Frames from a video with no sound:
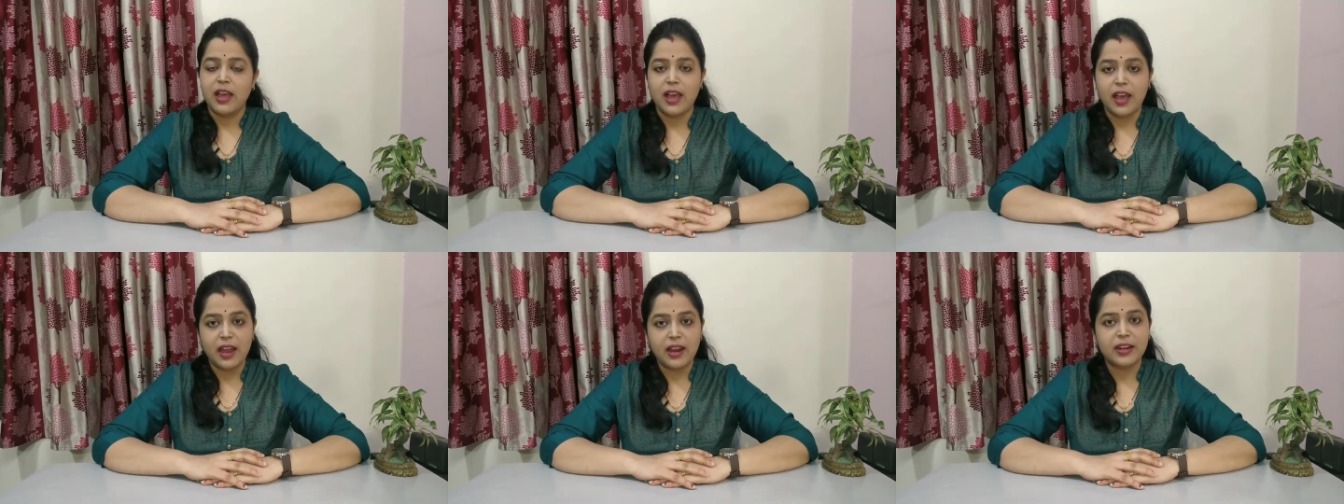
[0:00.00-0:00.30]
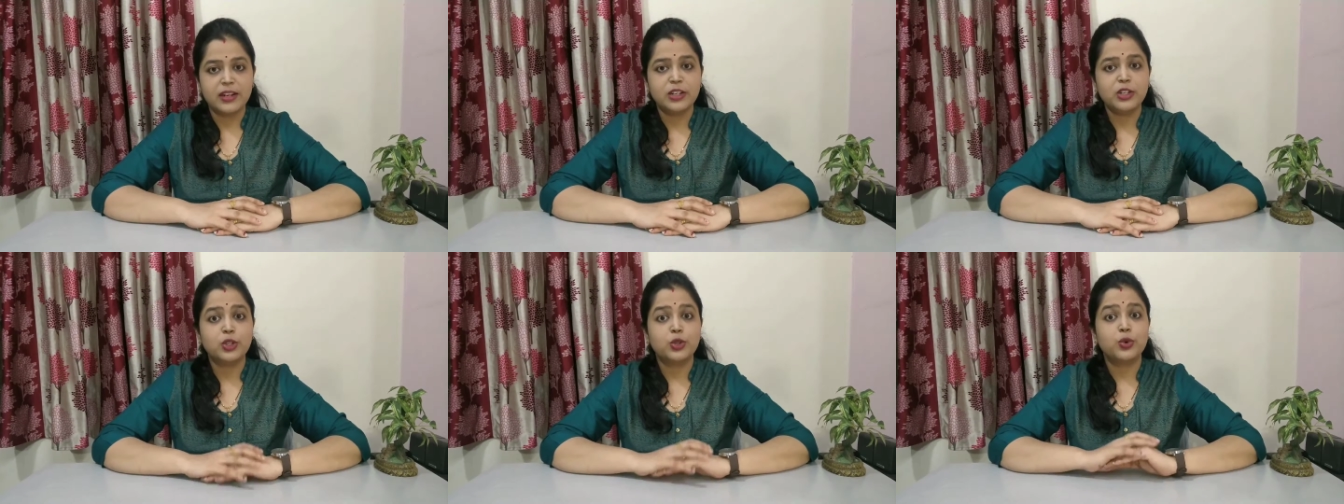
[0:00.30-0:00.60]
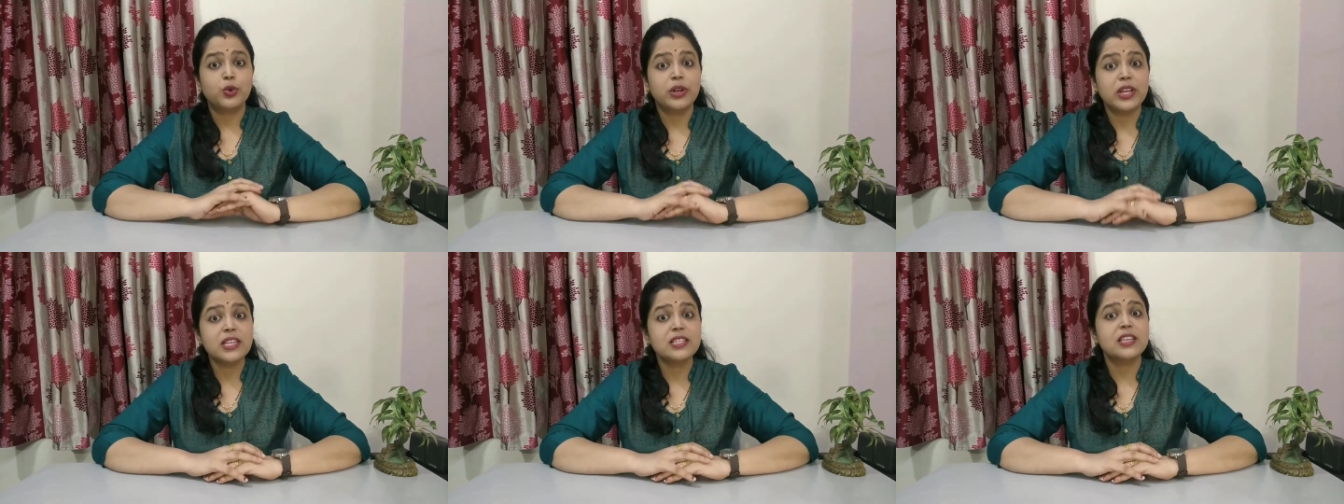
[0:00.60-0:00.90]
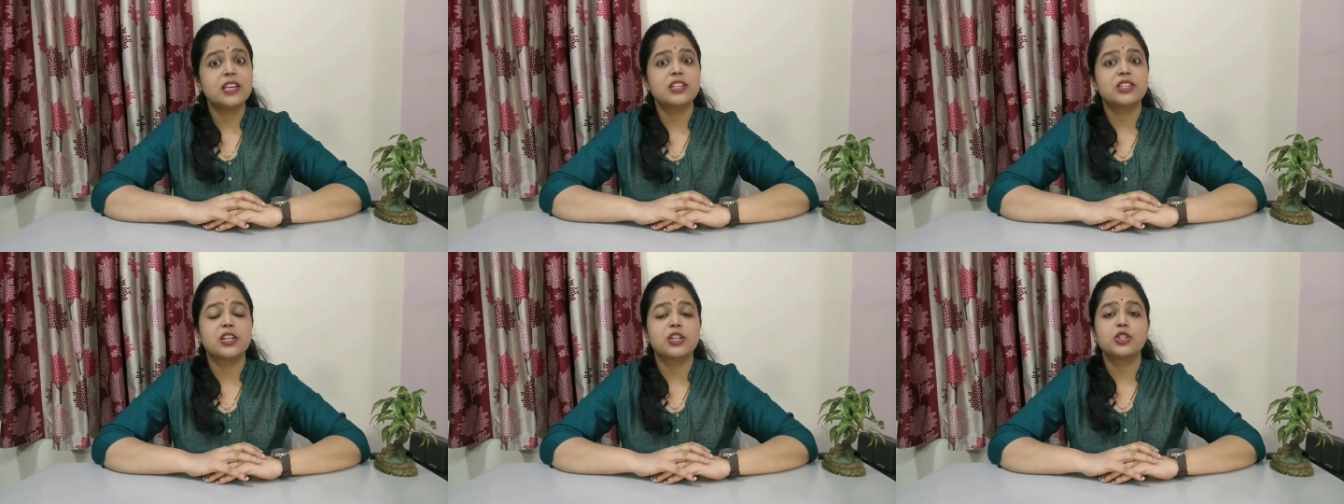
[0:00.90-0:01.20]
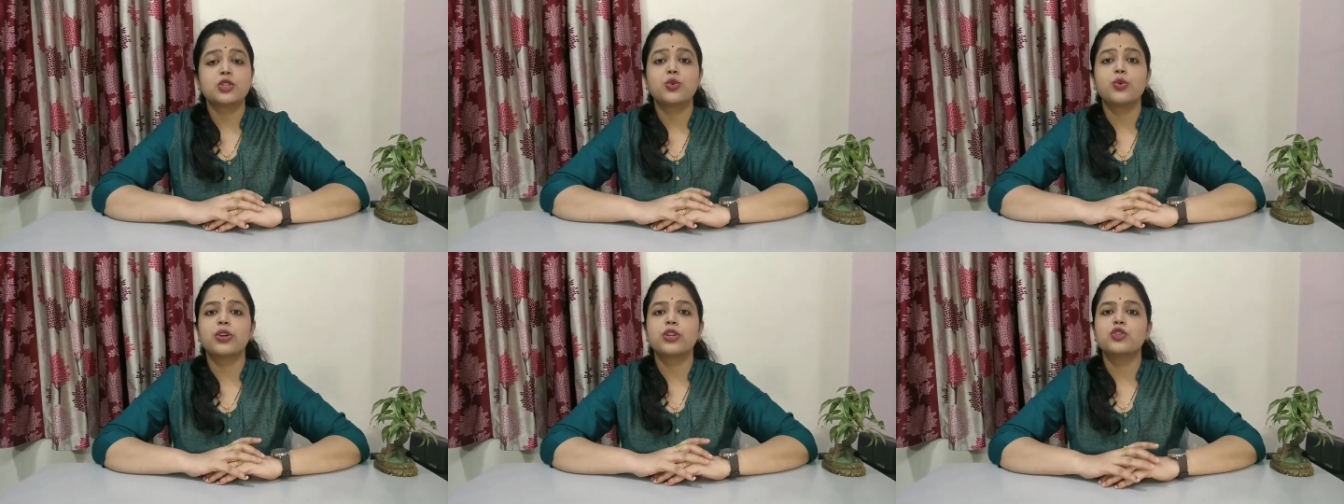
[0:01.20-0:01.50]
And today's session
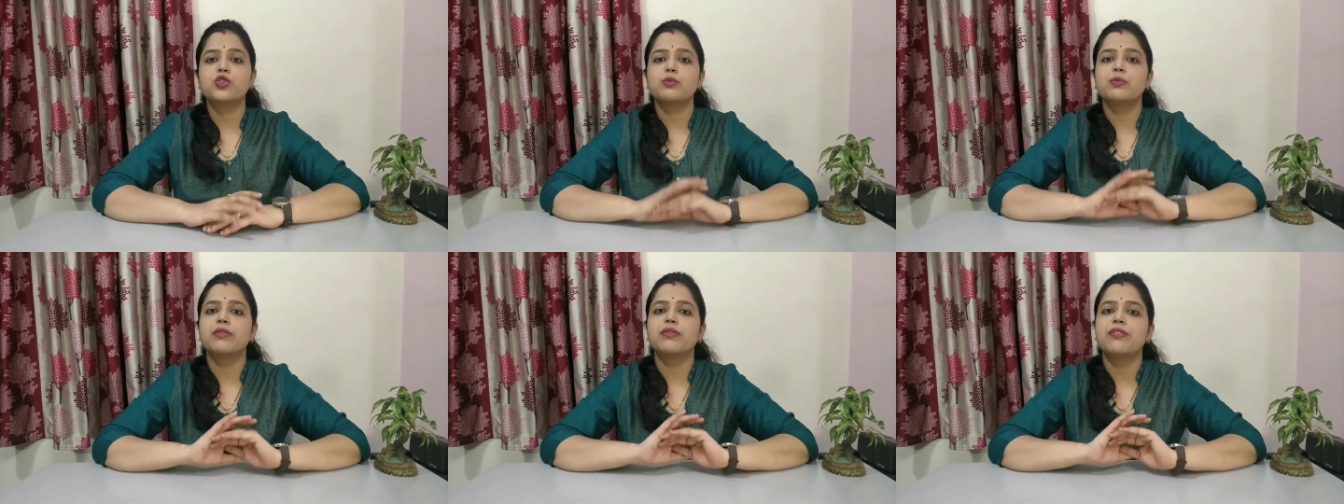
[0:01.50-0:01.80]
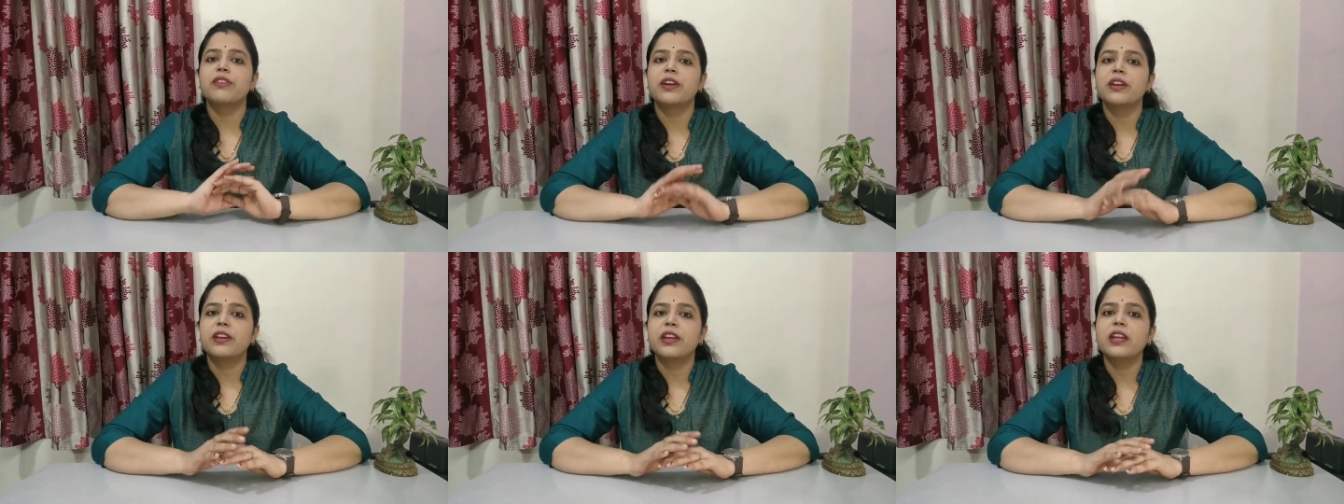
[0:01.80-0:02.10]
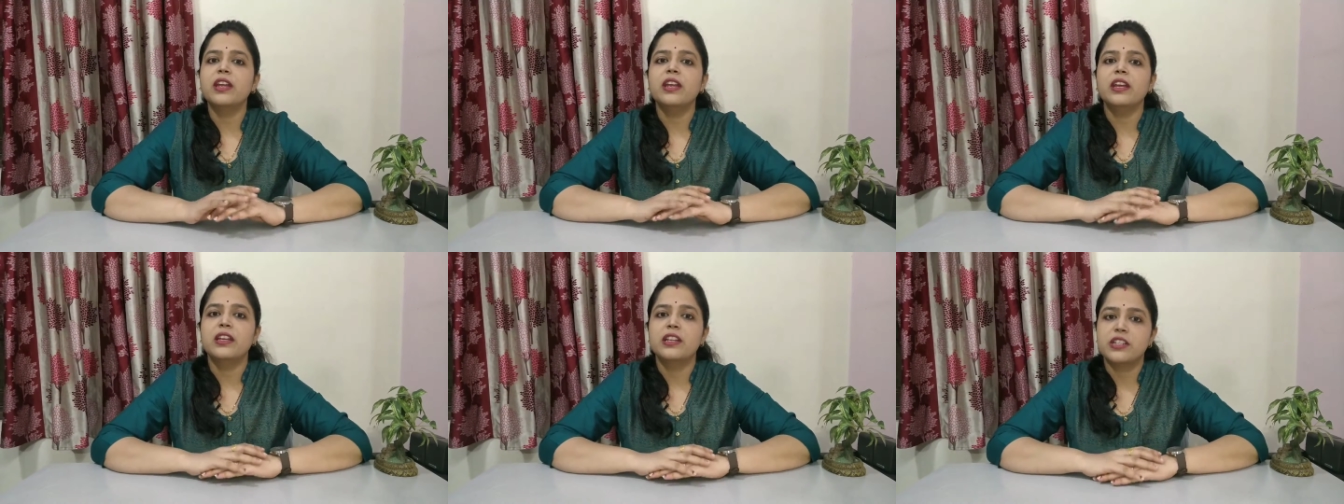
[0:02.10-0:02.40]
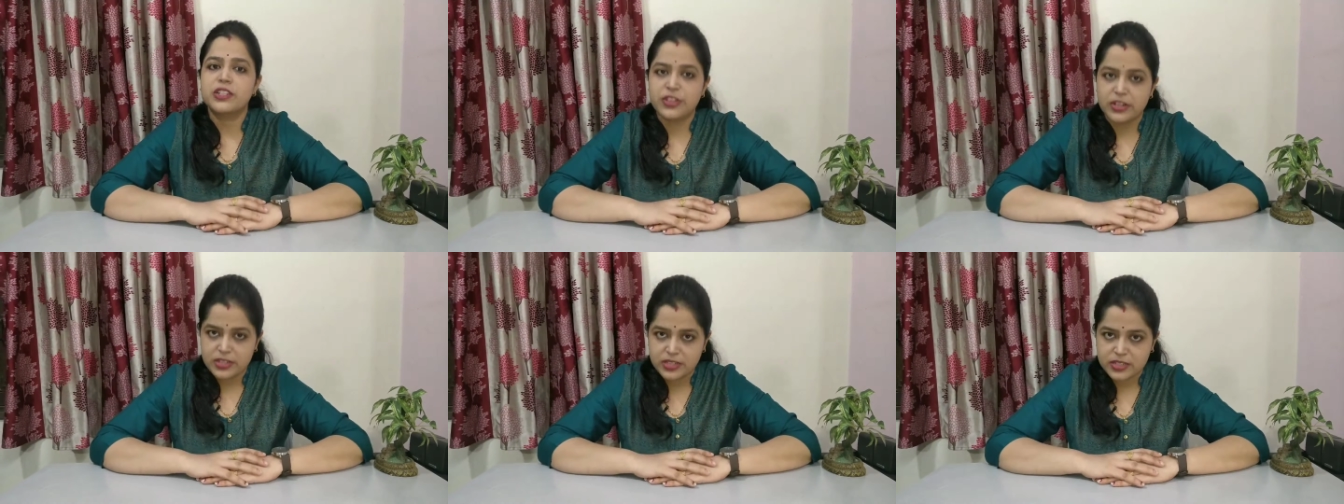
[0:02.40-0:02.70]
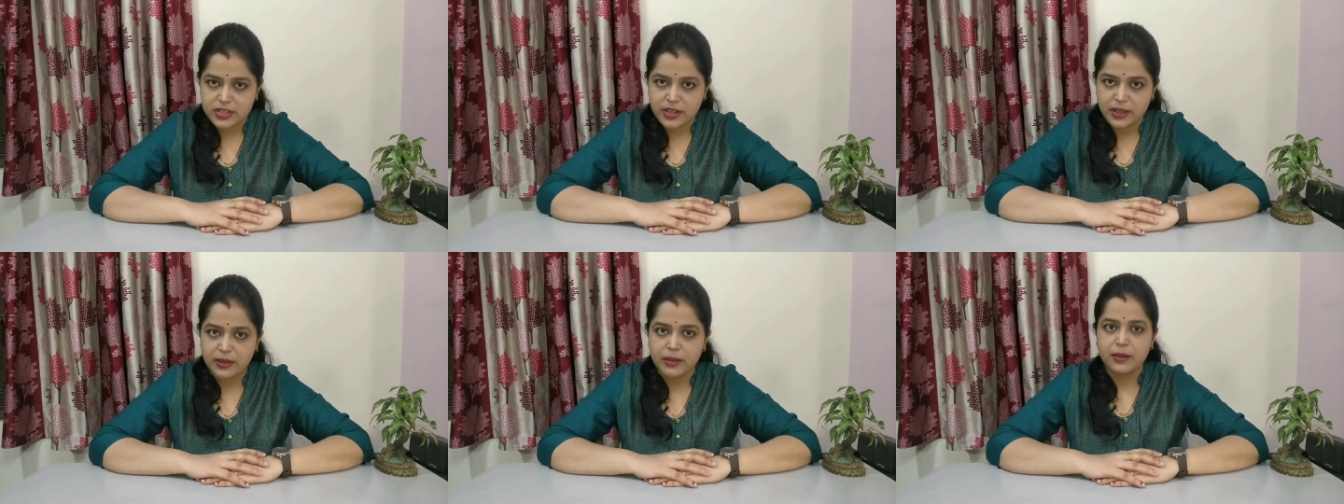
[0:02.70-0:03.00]
is going to be very
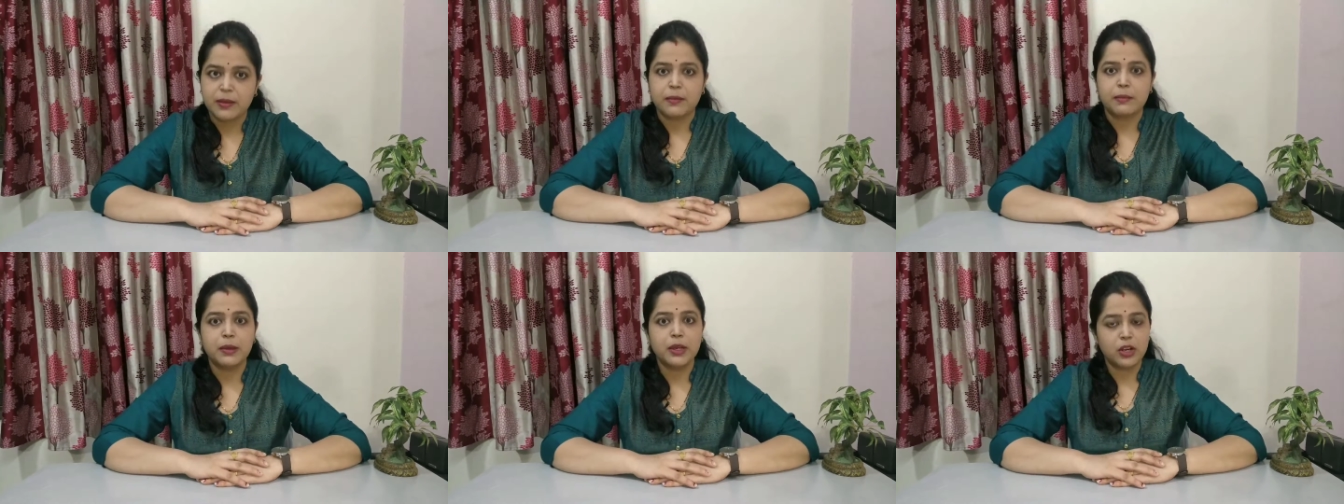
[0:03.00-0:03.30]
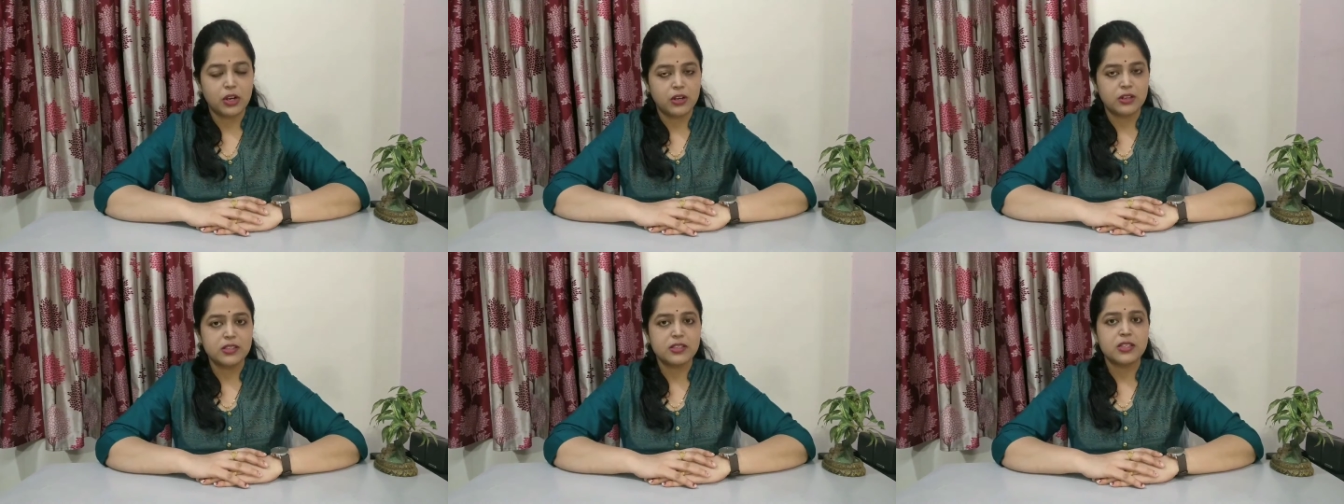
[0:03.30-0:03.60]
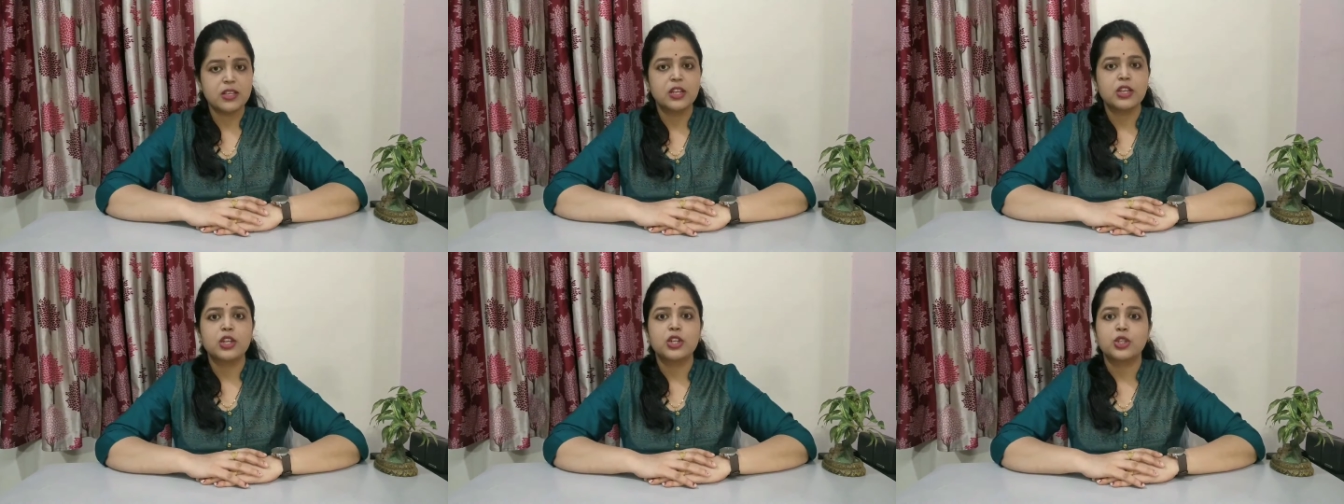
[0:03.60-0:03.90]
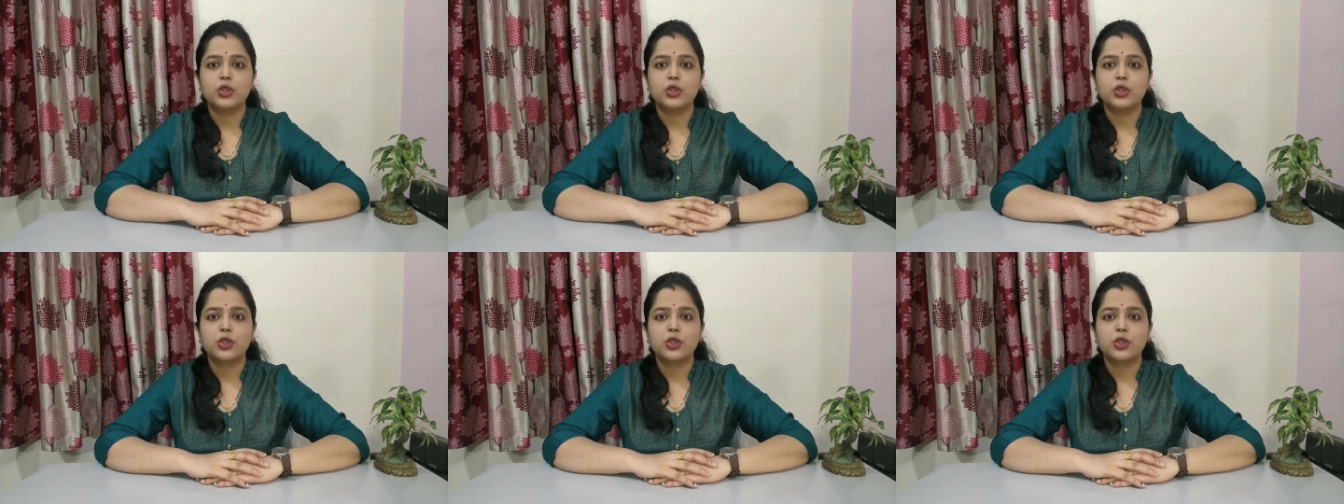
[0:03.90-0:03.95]
interesting because